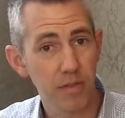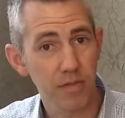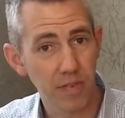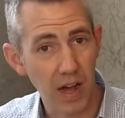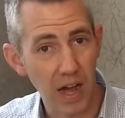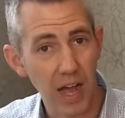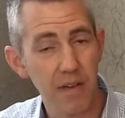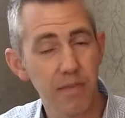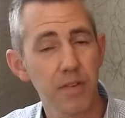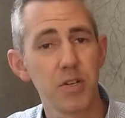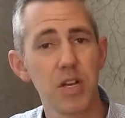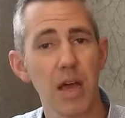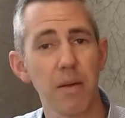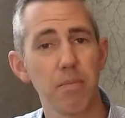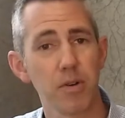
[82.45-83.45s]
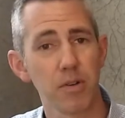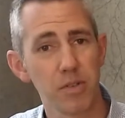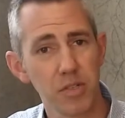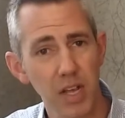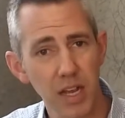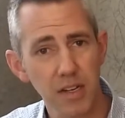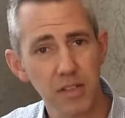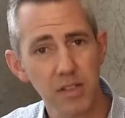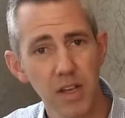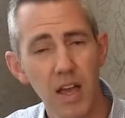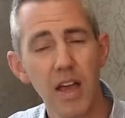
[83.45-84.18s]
5 and chapter 6.